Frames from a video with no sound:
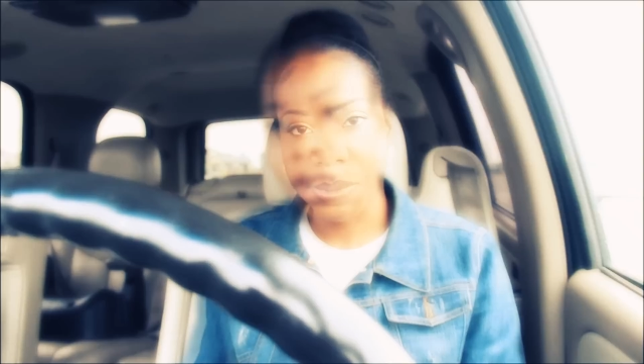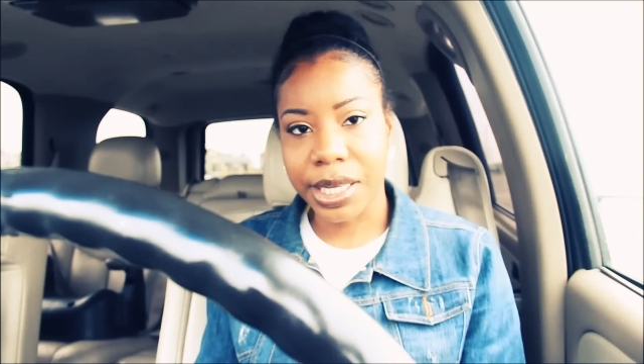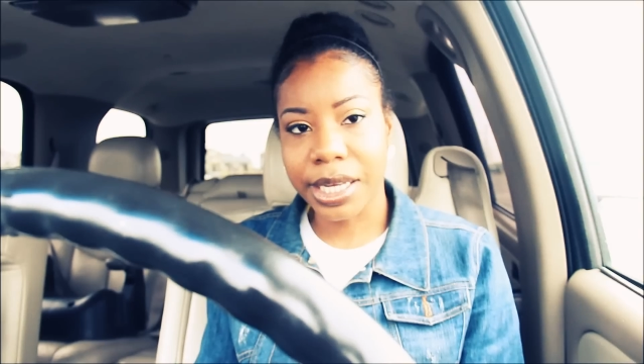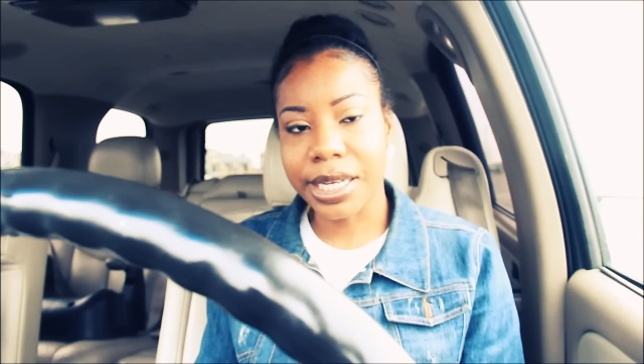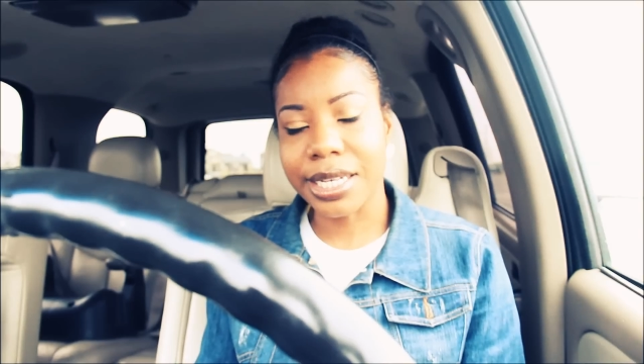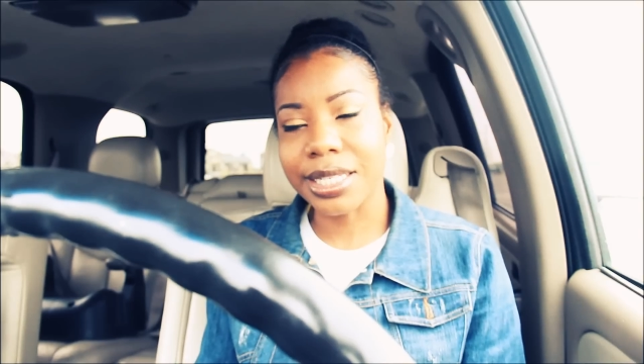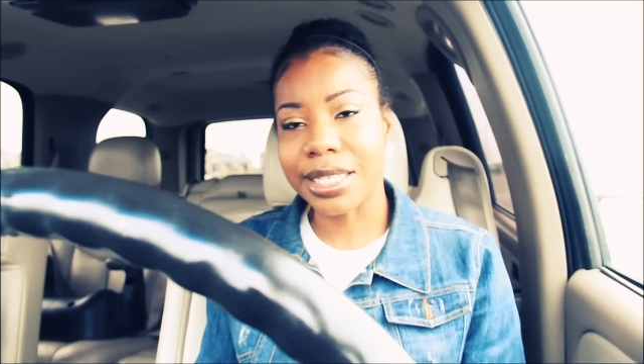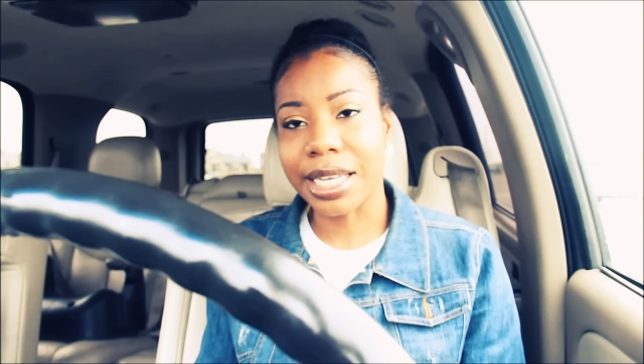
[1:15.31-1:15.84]

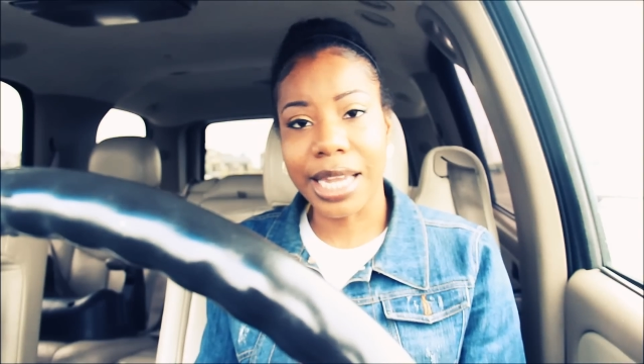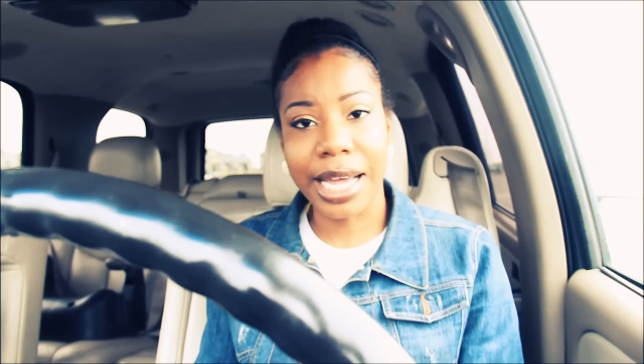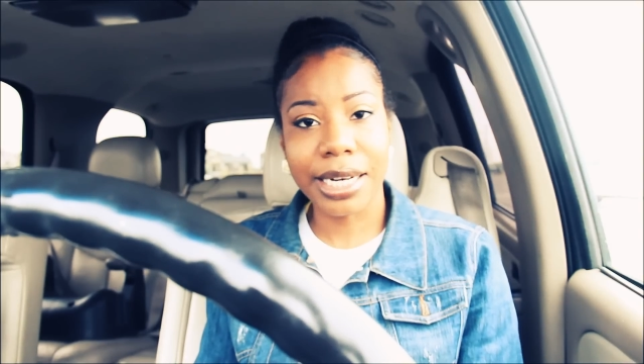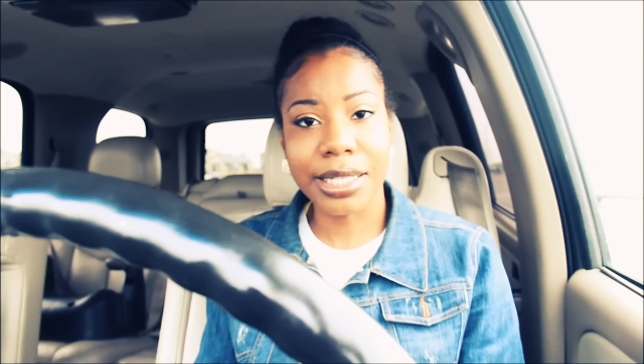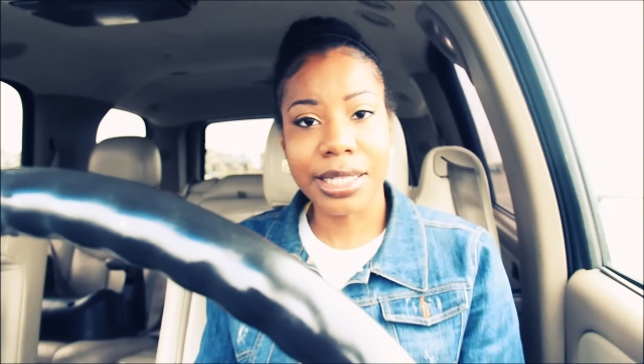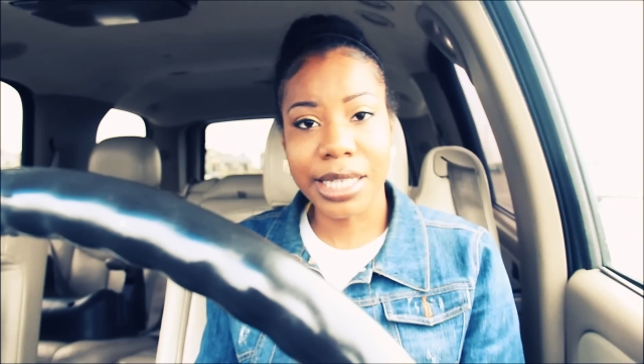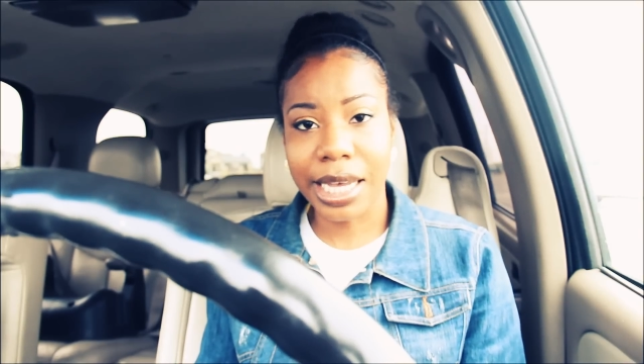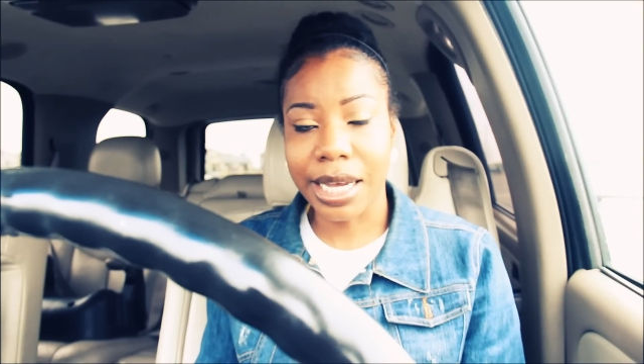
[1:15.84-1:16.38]
because a
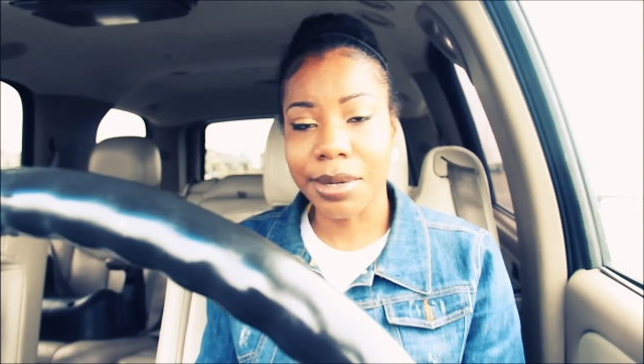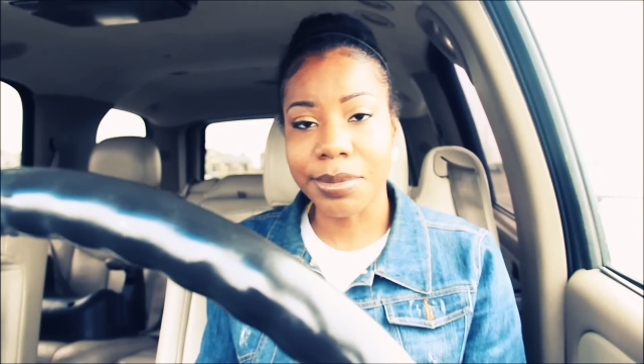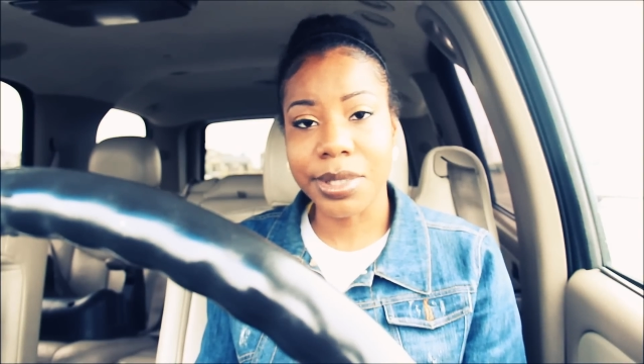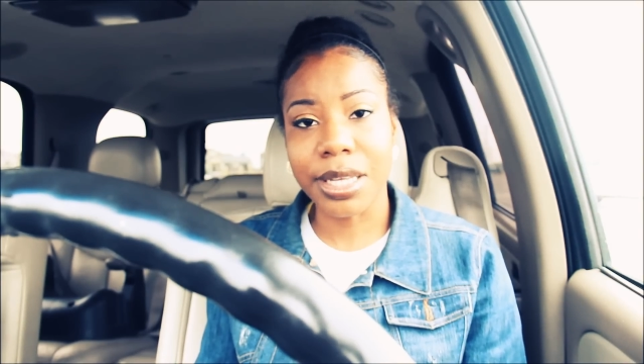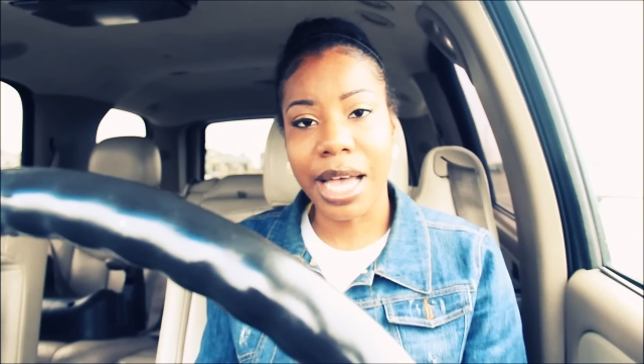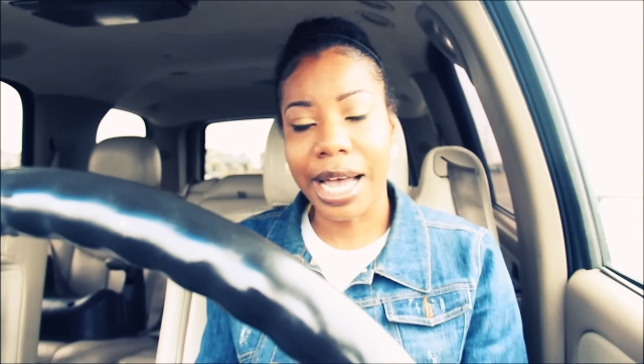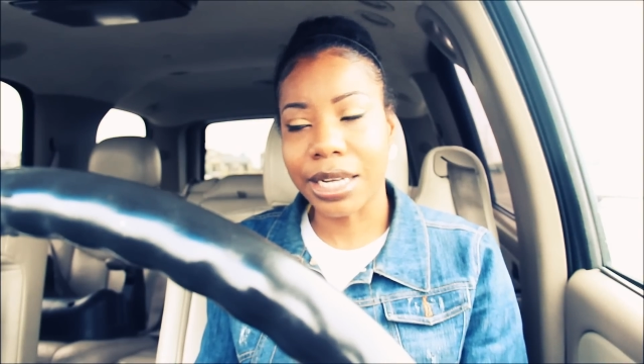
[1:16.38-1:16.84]
lot of times